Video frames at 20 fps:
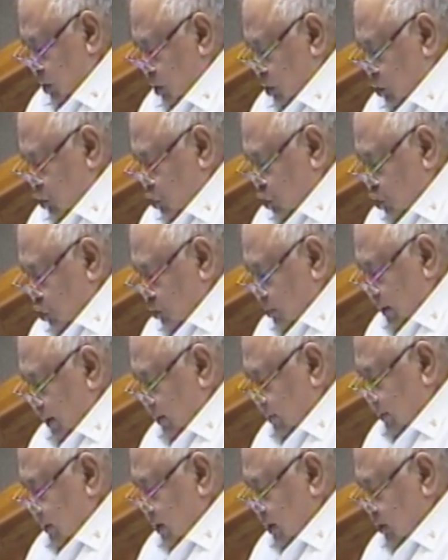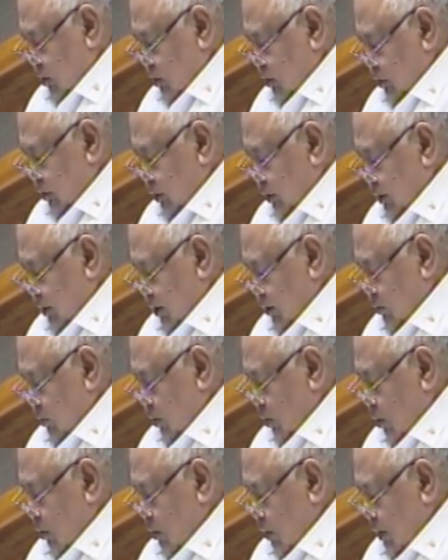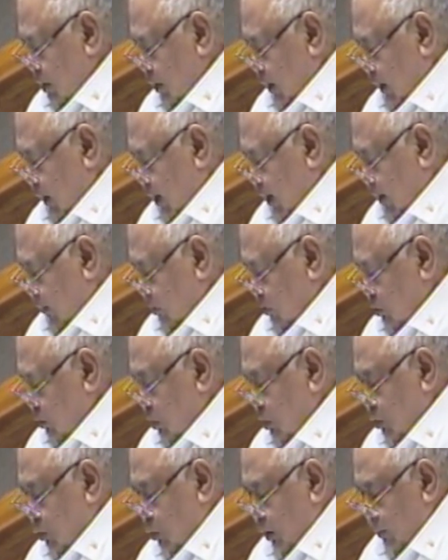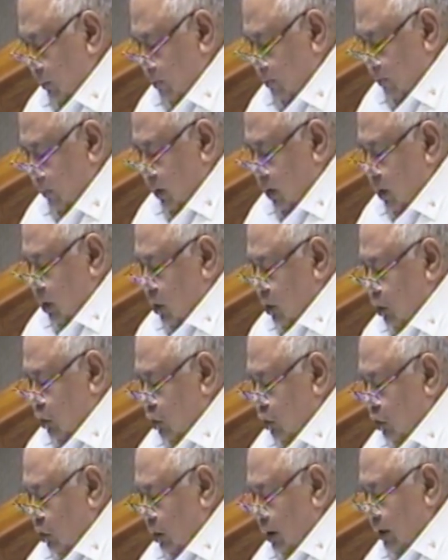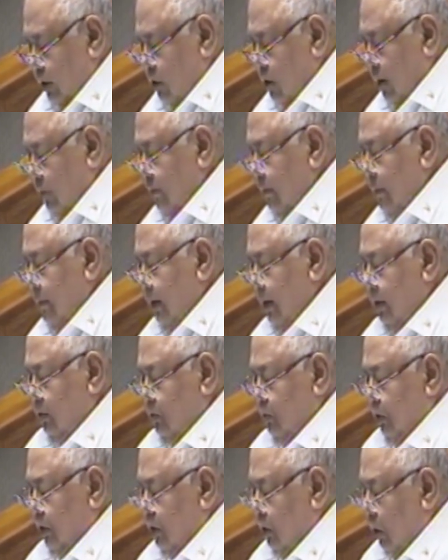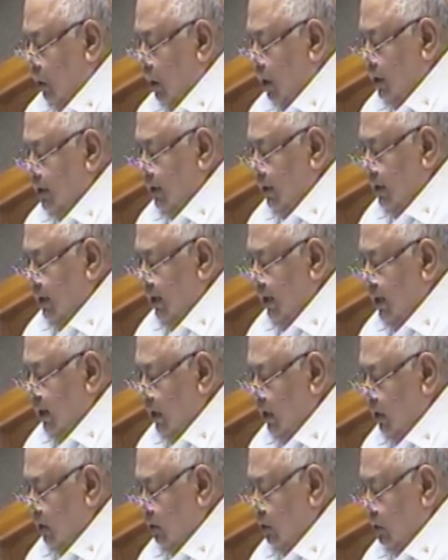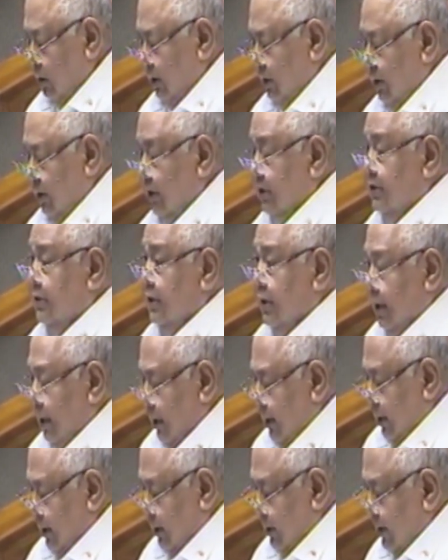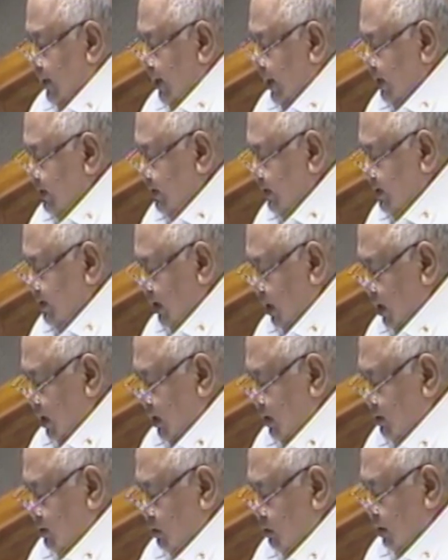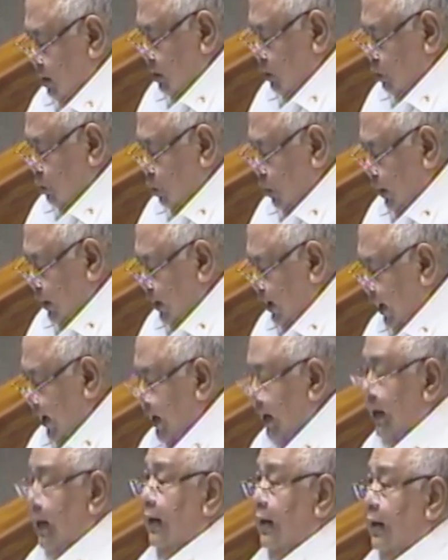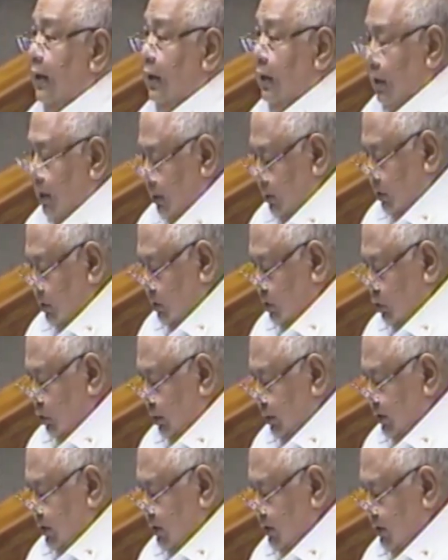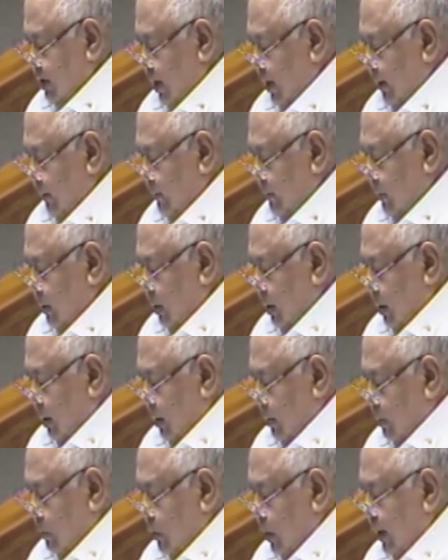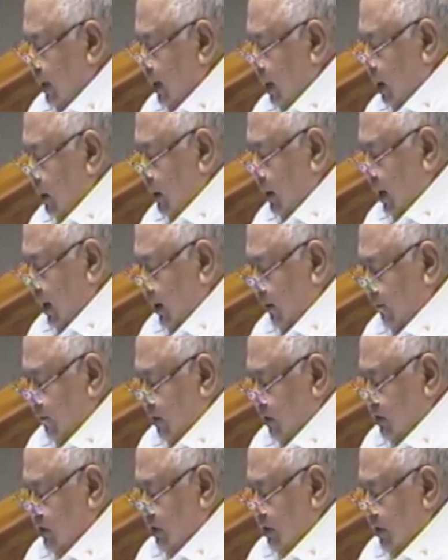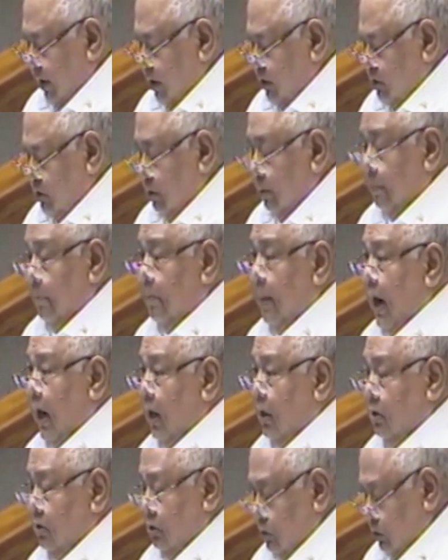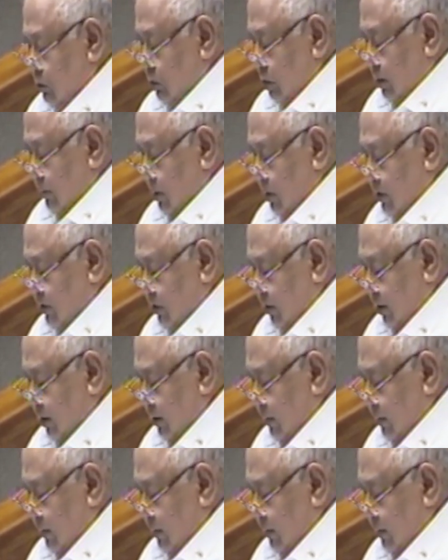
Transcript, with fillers: You may be assured that we only aim to equip your government with all the legal authorities necessary so that we can, at the shortest time, bring our life as a nation back to normalcy.